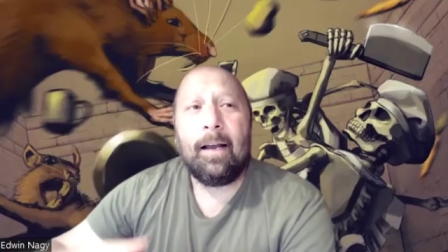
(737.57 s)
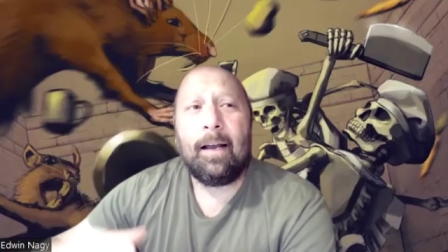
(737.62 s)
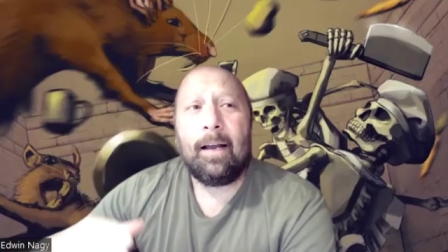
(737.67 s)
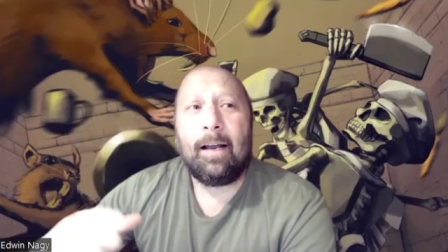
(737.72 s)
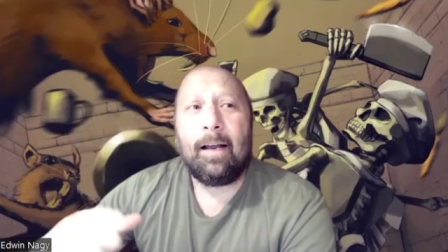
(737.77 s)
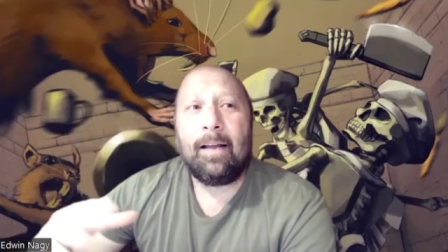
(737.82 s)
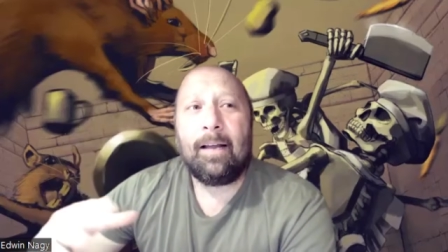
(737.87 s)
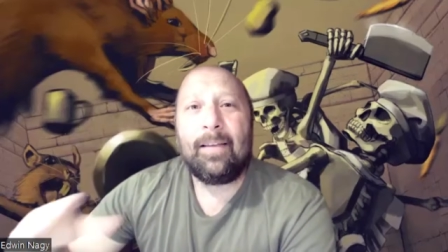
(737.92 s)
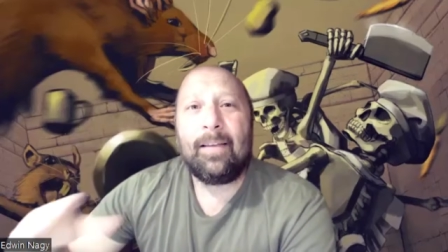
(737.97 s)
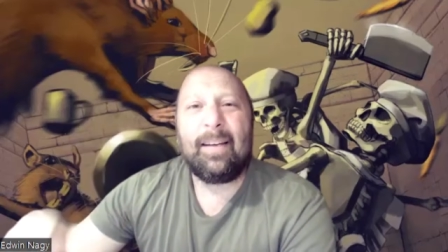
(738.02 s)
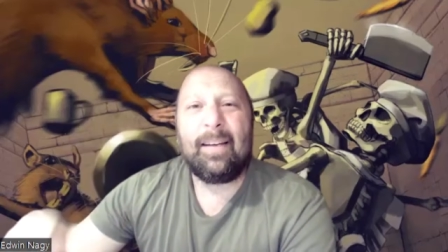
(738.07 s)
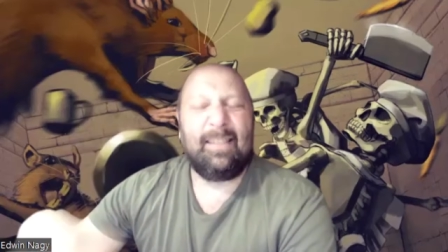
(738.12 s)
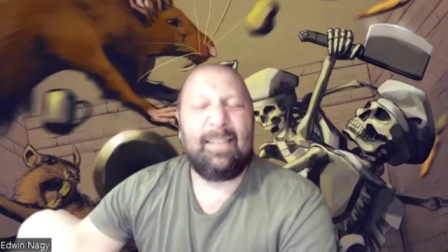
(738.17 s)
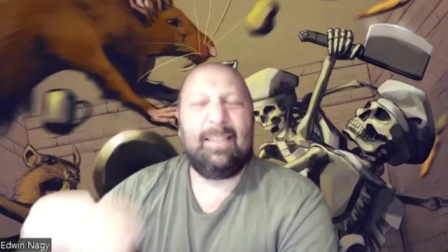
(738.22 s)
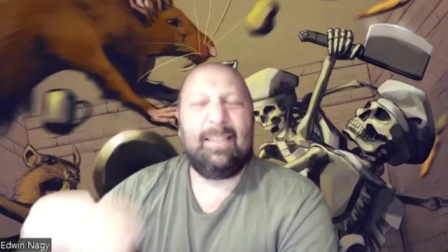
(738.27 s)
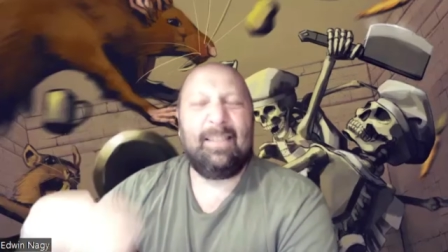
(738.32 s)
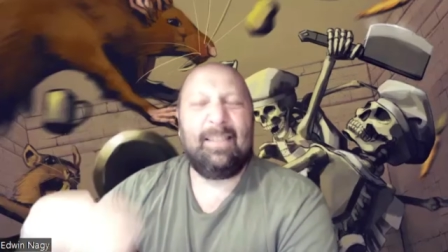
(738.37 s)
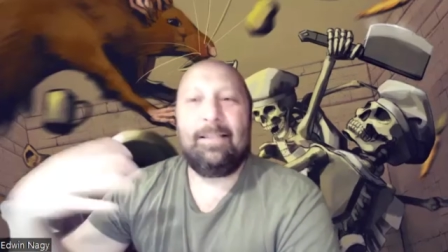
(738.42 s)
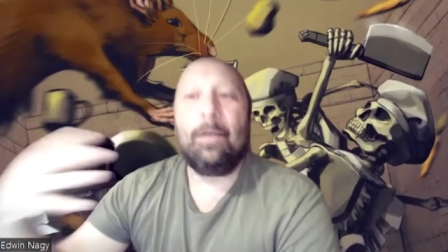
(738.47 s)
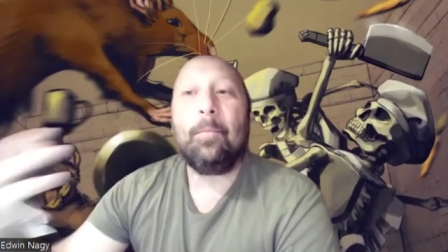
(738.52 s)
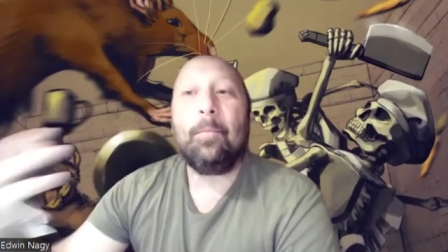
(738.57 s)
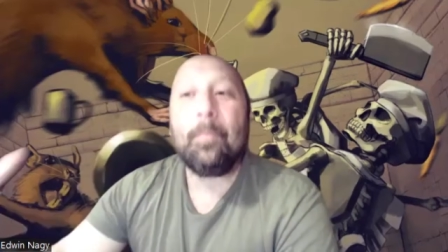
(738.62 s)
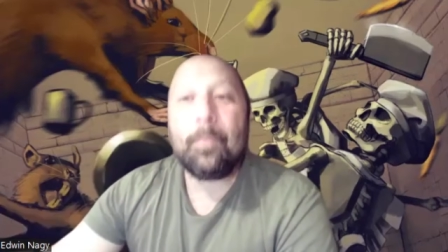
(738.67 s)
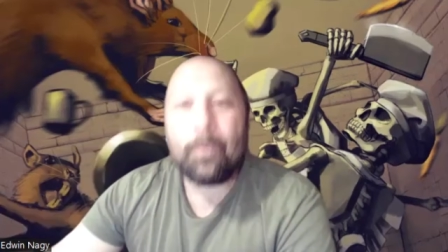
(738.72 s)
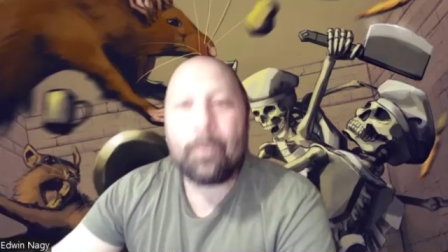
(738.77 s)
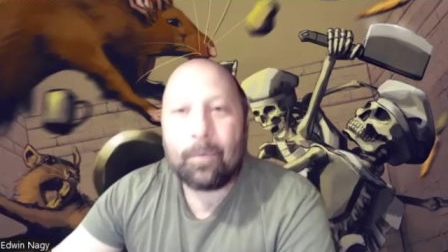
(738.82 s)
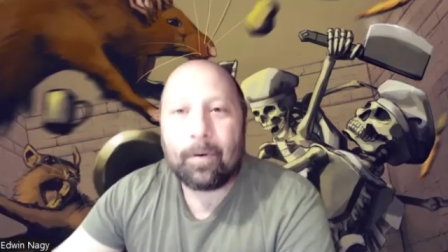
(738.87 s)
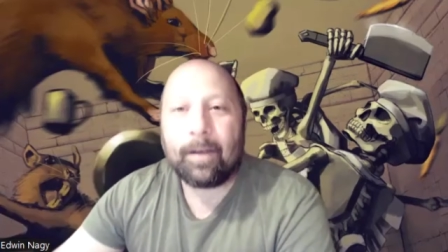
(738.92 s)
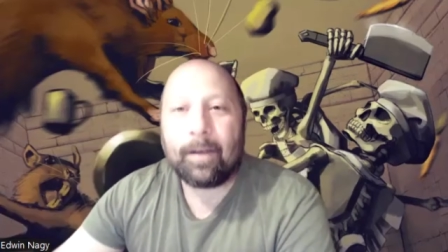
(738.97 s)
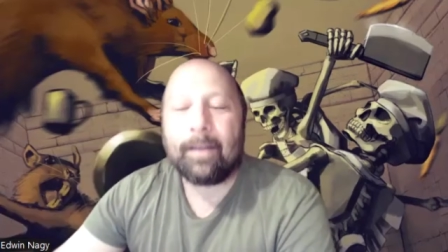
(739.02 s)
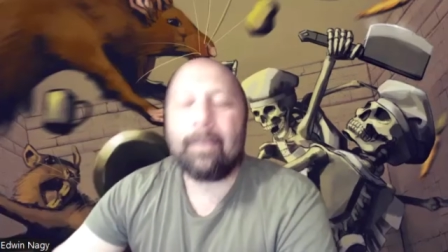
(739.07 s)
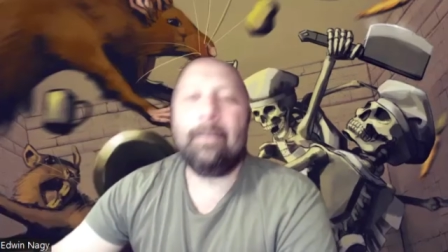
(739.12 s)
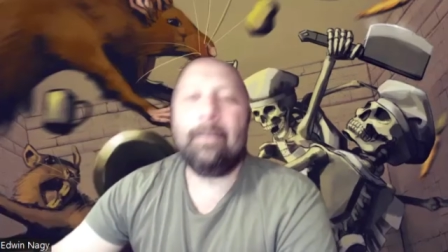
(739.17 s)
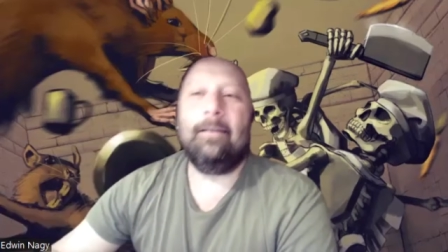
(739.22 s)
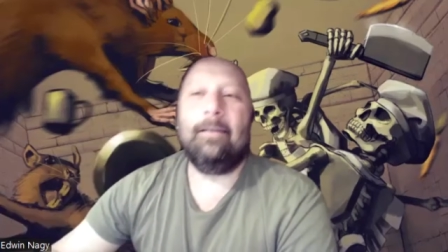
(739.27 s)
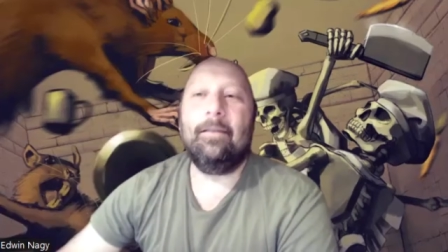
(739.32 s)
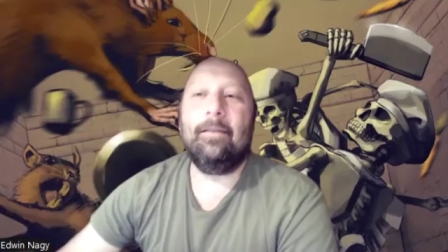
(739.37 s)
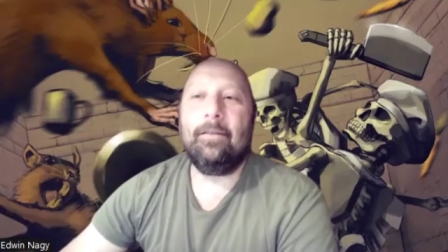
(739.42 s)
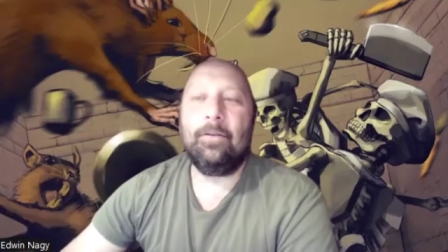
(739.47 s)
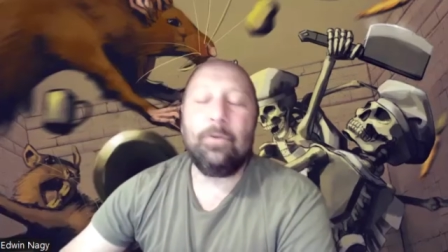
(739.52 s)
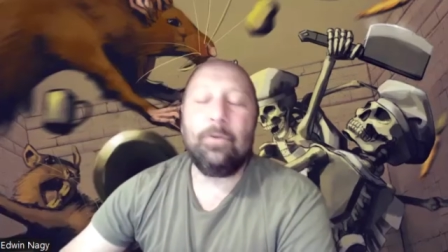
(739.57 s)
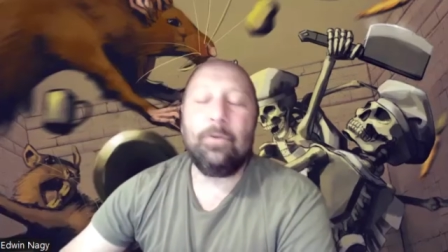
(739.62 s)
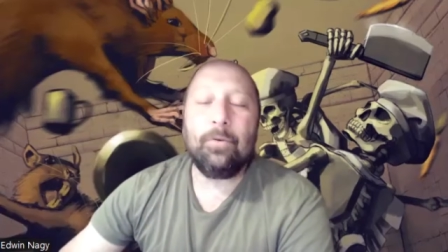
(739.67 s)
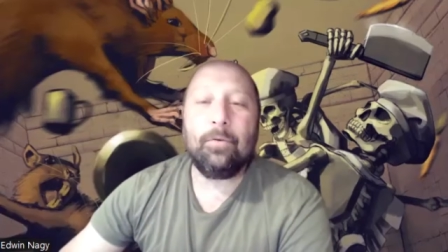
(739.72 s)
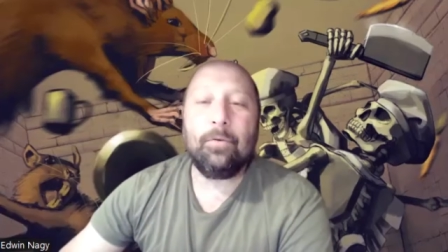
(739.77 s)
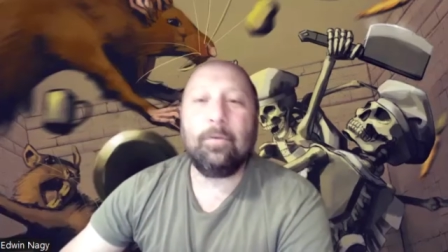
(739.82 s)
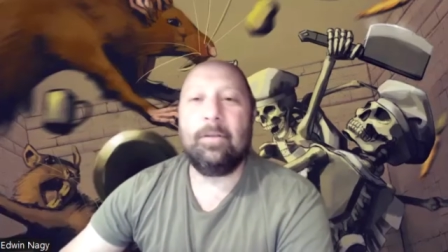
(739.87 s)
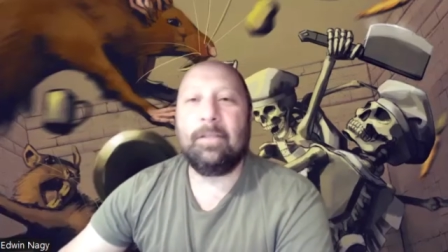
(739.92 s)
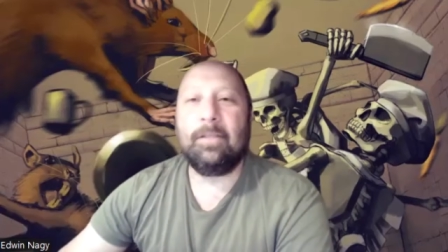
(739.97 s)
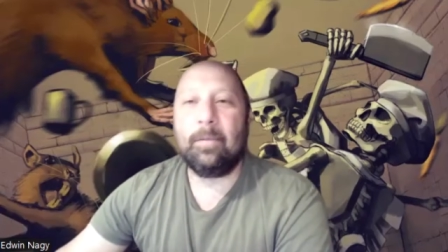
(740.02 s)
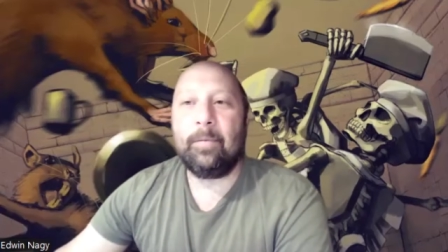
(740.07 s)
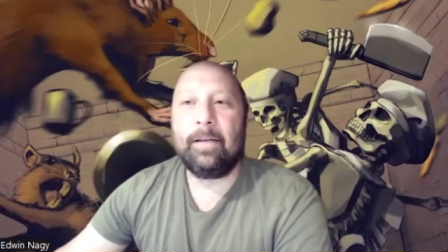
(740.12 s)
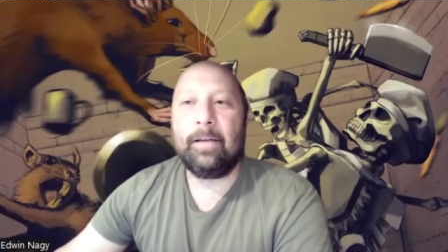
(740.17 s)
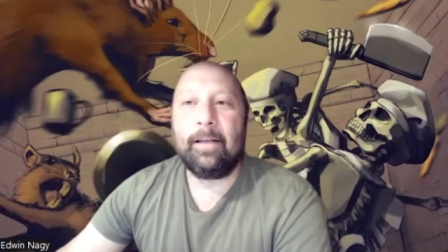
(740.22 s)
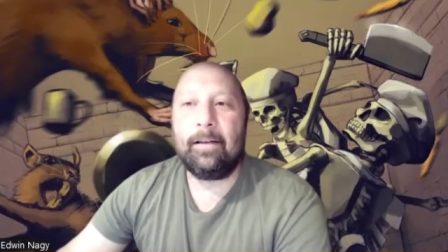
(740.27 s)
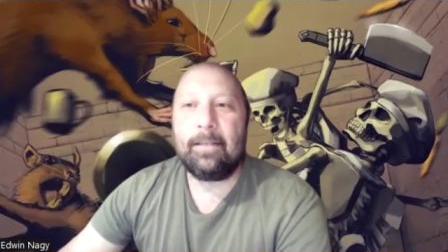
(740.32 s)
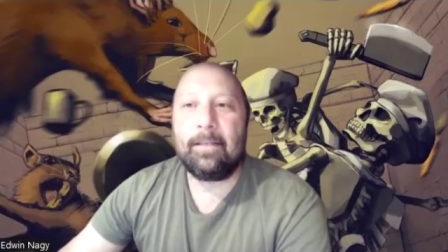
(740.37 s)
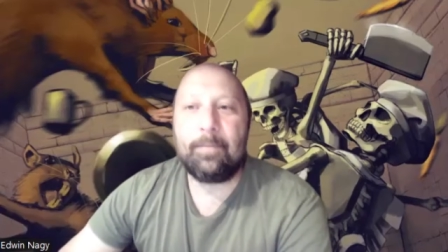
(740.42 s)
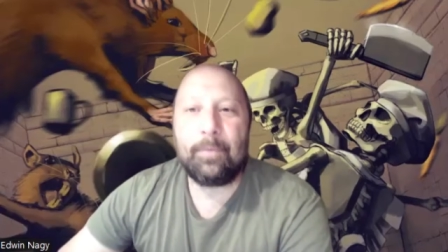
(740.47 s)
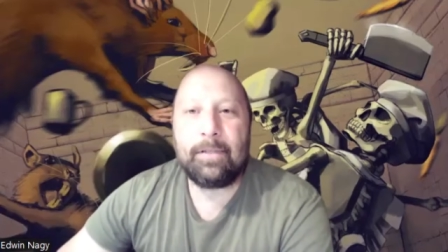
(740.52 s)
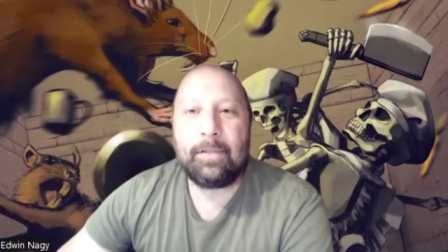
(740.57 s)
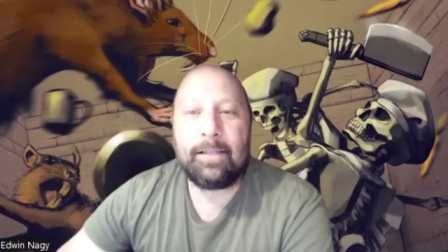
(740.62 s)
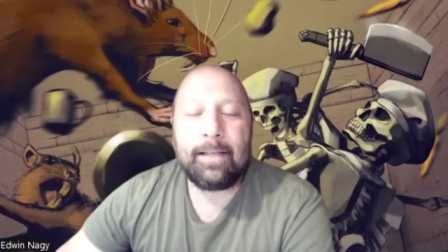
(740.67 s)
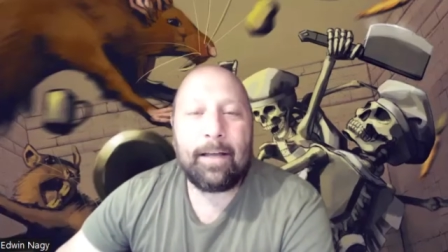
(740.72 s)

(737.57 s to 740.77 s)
and then at some point you or somebody else puts